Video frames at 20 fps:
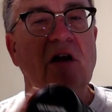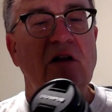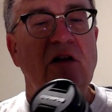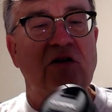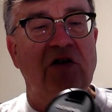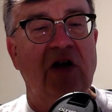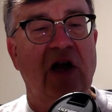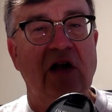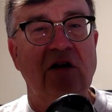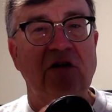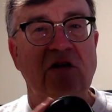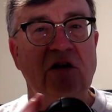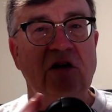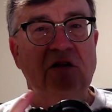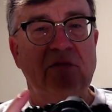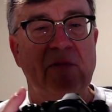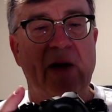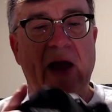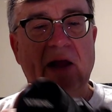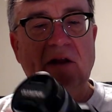change
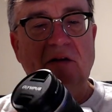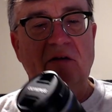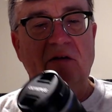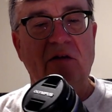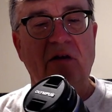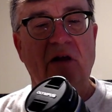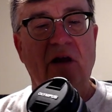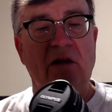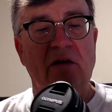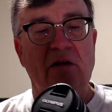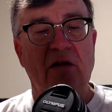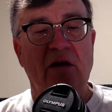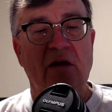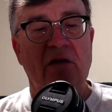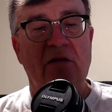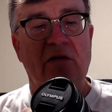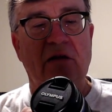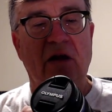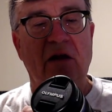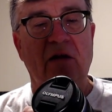these manually it,
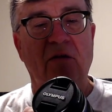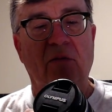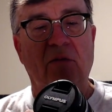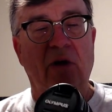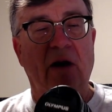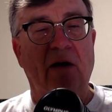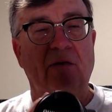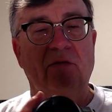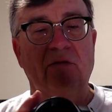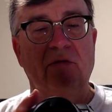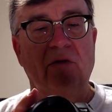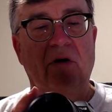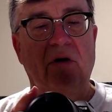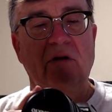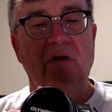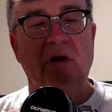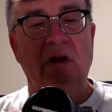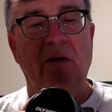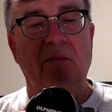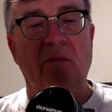it did whatever thought
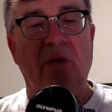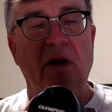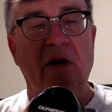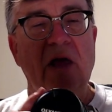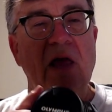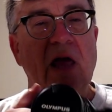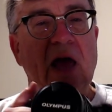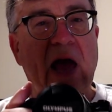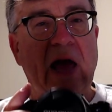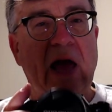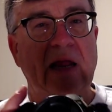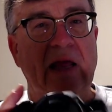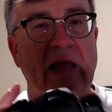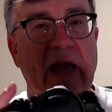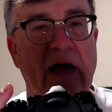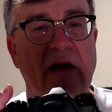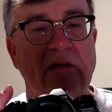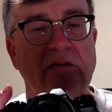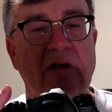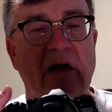needed but
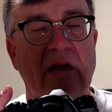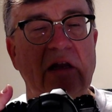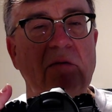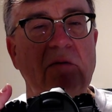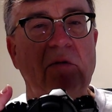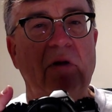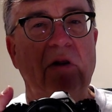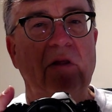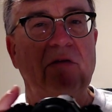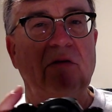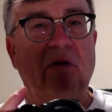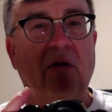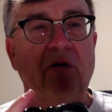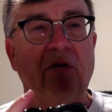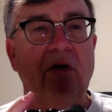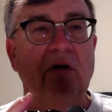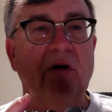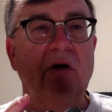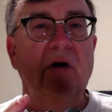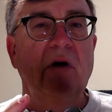anyhow so I didn't want to throw
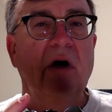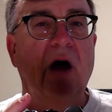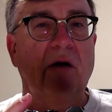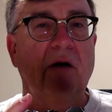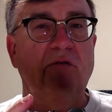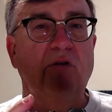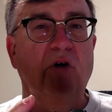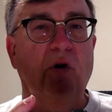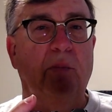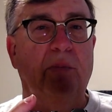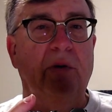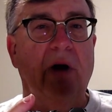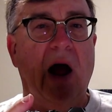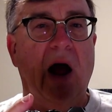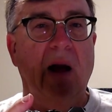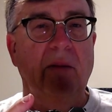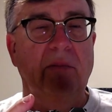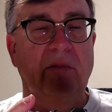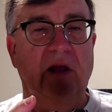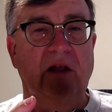in a, a real
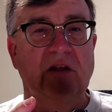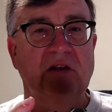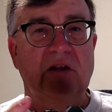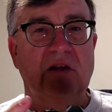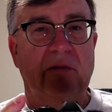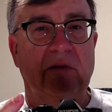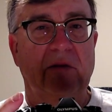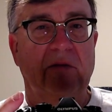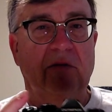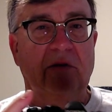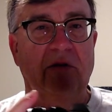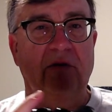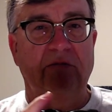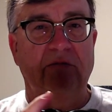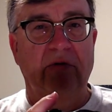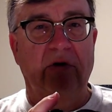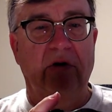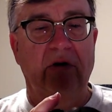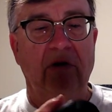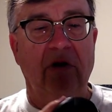prime lens something with a
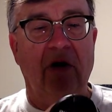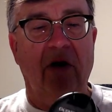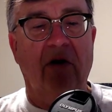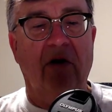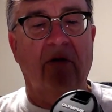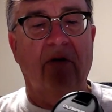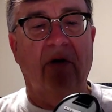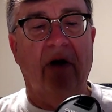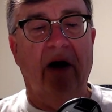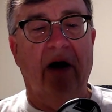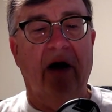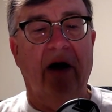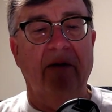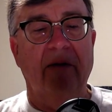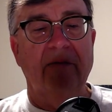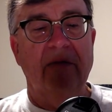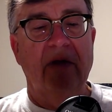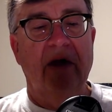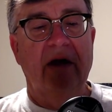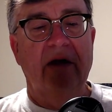real low
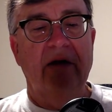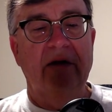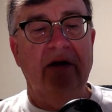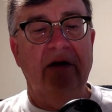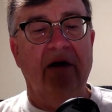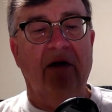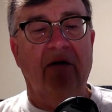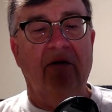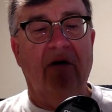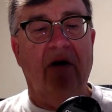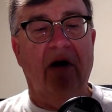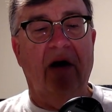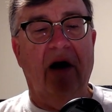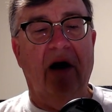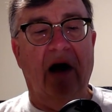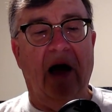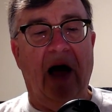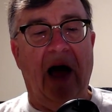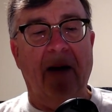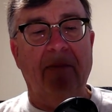uh, you know uh,
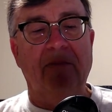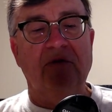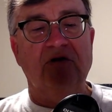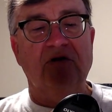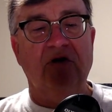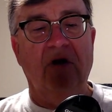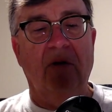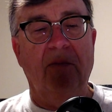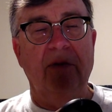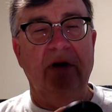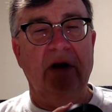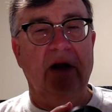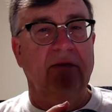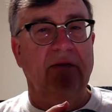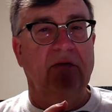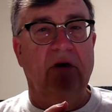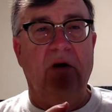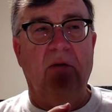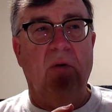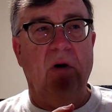aperture opening
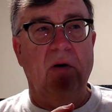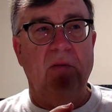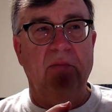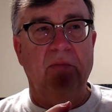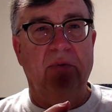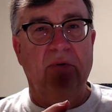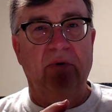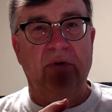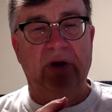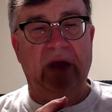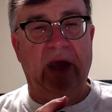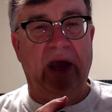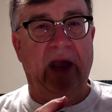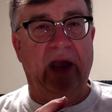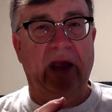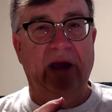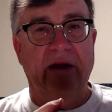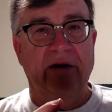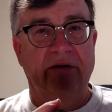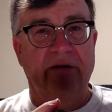of
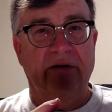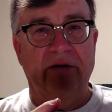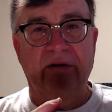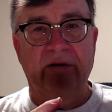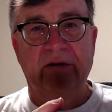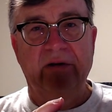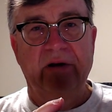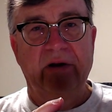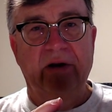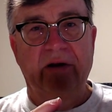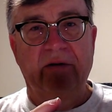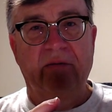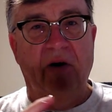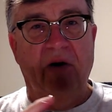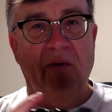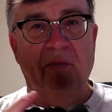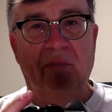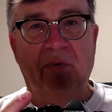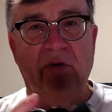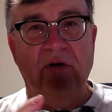1.8 or
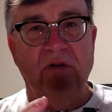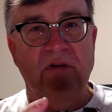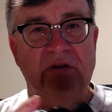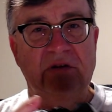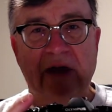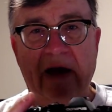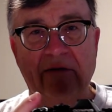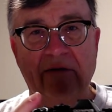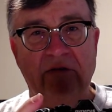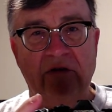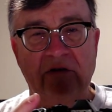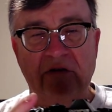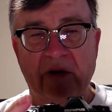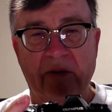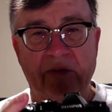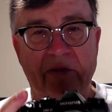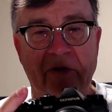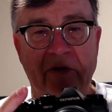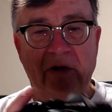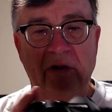1.7 or
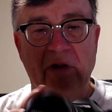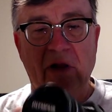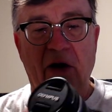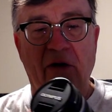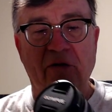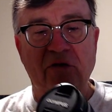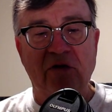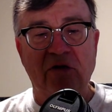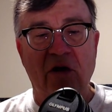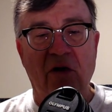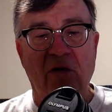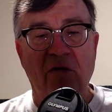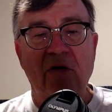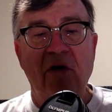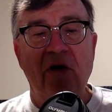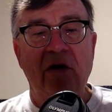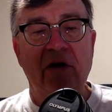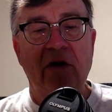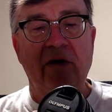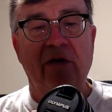something low so
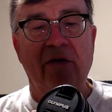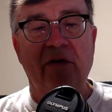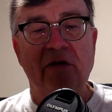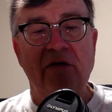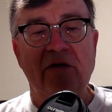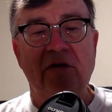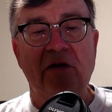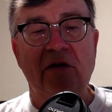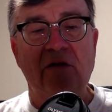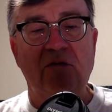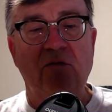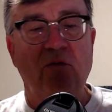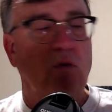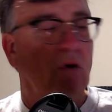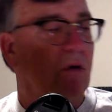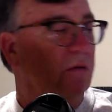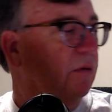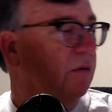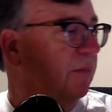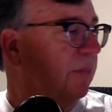you know this this
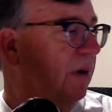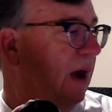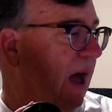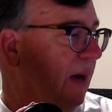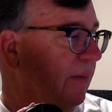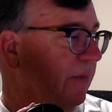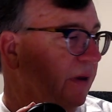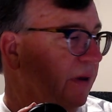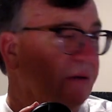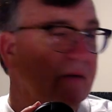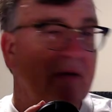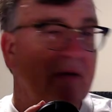four would probably